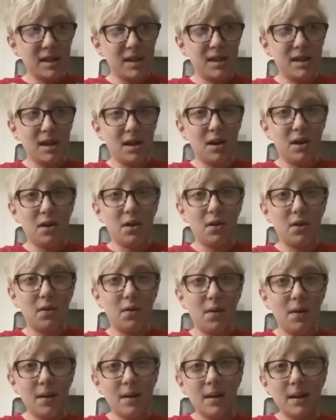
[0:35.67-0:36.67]

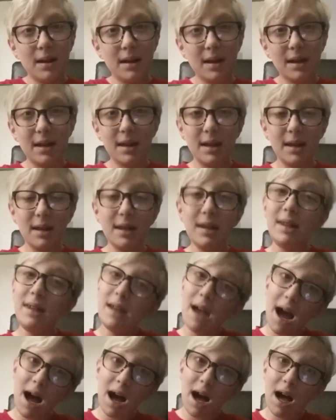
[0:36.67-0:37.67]
So,
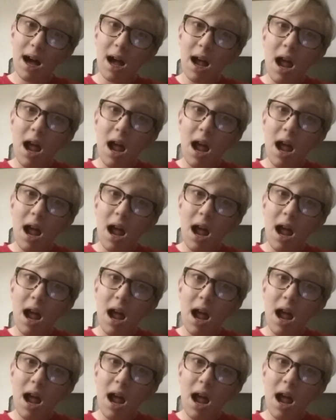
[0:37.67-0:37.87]
yeah.